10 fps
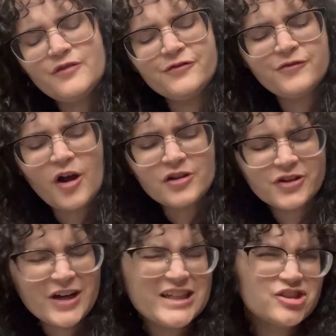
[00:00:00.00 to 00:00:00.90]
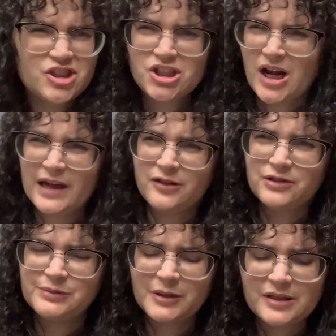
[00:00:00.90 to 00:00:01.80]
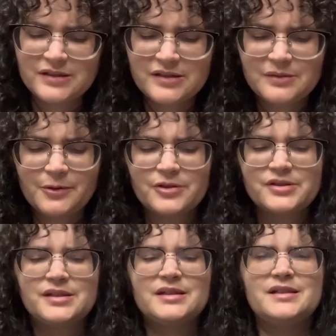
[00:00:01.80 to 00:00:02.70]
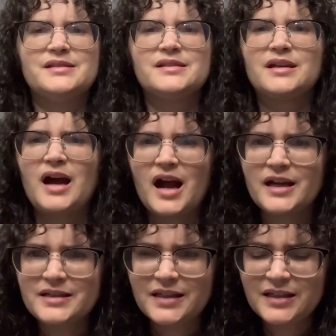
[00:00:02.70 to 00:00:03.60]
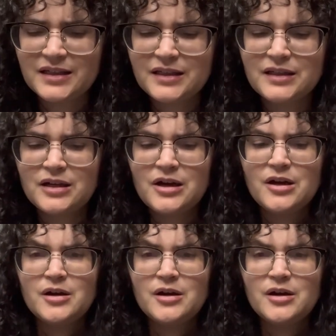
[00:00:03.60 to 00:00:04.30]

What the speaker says: father and child, because this person is in high key